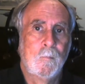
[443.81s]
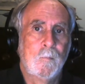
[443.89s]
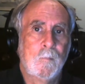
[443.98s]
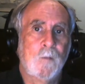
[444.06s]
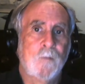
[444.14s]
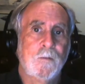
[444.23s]

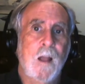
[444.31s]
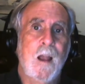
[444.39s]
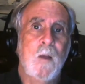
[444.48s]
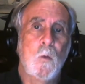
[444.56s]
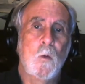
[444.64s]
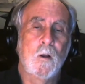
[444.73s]
the
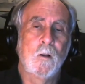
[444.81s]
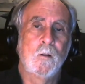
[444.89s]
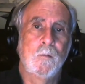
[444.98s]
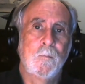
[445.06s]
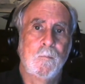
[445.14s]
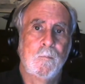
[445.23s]
flywheel
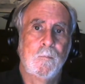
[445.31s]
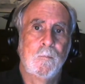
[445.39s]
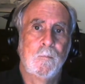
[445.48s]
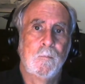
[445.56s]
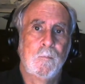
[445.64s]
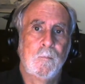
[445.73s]

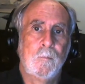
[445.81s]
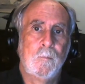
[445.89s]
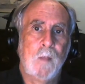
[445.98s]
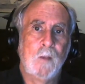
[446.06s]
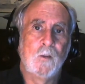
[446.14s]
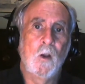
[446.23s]

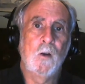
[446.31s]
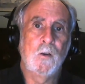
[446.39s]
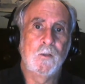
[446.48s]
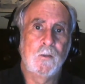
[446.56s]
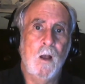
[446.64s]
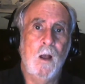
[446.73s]
is hard to
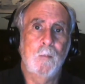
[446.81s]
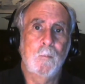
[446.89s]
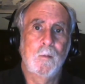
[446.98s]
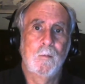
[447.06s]
stop.